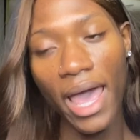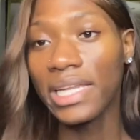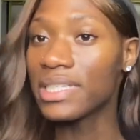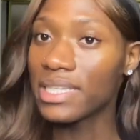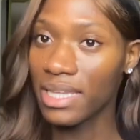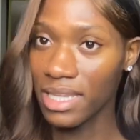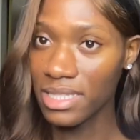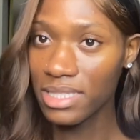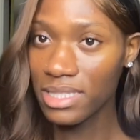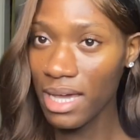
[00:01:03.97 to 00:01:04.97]
And this, and
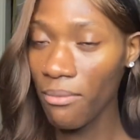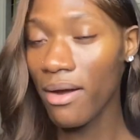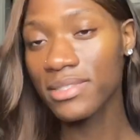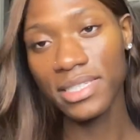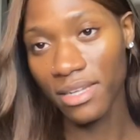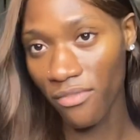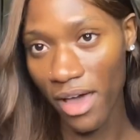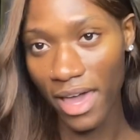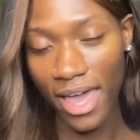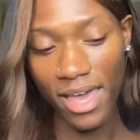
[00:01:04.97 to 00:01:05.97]
this is the time where I was
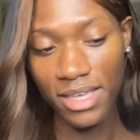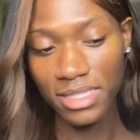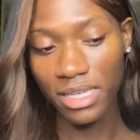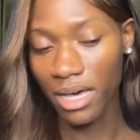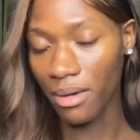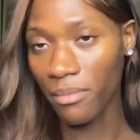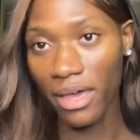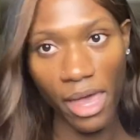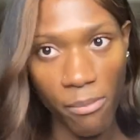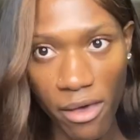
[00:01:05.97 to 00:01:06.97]
identifying as um, a
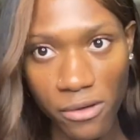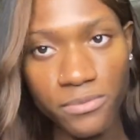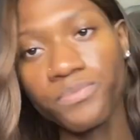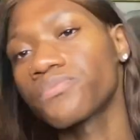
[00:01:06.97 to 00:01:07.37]
gay male.